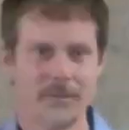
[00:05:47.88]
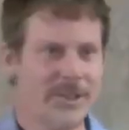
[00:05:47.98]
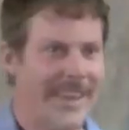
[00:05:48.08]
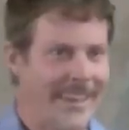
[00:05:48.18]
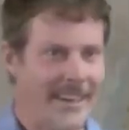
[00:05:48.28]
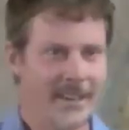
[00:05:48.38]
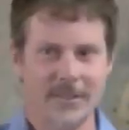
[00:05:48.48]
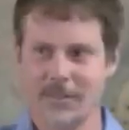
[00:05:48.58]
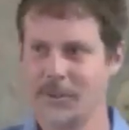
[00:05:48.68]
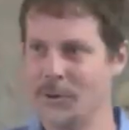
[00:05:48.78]

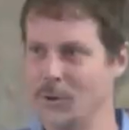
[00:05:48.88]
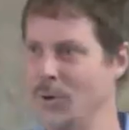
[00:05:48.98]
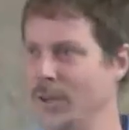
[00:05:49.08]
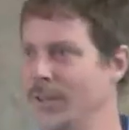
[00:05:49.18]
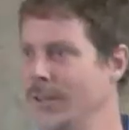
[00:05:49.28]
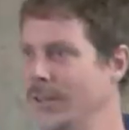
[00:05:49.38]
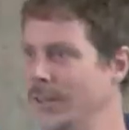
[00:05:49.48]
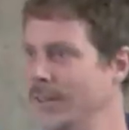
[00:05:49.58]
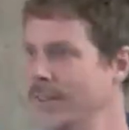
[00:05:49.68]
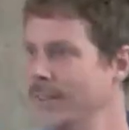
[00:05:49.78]
relating to
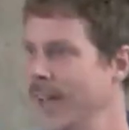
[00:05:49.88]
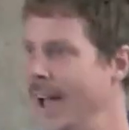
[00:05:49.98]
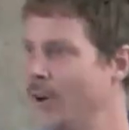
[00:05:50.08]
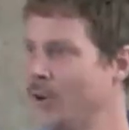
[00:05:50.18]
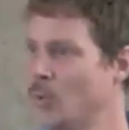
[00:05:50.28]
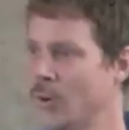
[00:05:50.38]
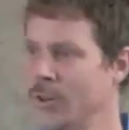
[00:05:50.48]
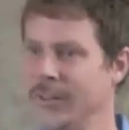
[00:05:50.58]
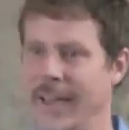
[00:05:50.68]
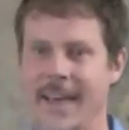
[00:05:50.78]
the outer
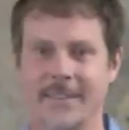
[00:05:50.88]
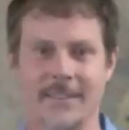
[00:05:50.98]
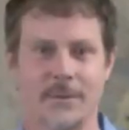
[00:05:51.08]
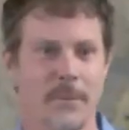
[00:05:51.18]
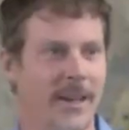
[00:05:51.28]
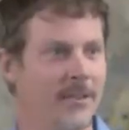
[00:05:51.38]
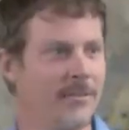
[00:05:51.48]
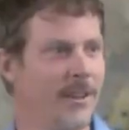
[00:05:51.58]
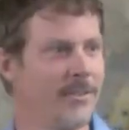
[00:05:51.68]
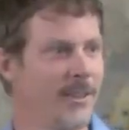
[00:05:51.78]
world as it's
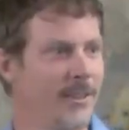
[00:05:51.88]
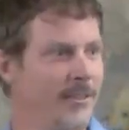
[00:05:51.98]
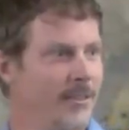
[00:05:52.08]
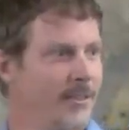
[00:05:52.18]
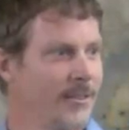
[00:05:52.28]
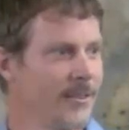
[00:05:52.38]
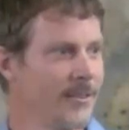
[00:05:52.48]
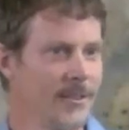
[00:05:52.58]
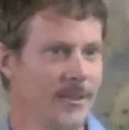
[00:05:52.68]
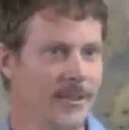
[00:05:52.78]
manifesting,
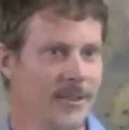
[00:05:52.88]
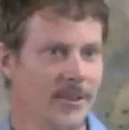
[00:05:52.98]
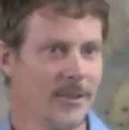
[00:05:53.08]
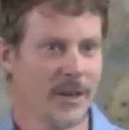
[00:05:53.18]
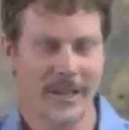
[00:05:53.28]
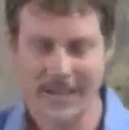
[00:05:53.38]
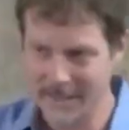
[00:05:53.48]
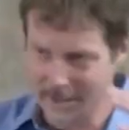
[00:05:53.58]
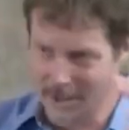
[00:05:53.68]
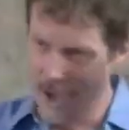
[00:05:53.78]
or
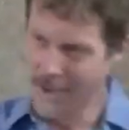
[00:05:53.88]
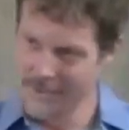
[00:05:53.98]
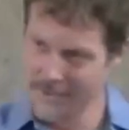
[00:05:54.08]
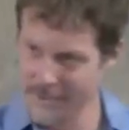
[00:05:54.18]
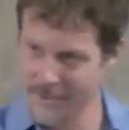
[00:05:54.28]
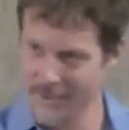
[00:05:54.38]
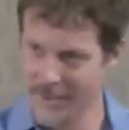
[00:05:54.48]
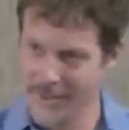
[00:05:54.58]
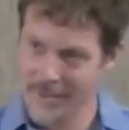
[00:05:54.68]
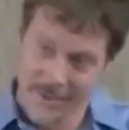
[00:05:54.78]
getting lost
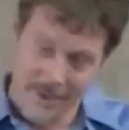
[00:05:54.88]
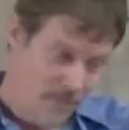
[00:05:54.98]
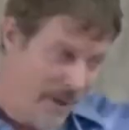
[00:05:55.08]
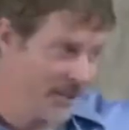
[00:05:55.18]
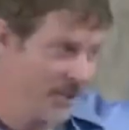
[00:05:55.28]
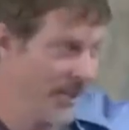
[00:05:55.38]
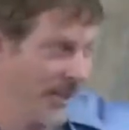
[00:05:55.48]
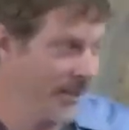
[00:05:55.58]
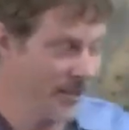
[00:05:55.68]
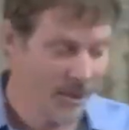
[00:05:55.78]
in
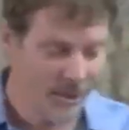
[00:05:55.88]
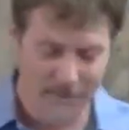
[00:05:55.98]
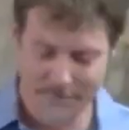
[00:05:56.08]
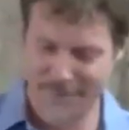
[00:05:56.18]
imagination or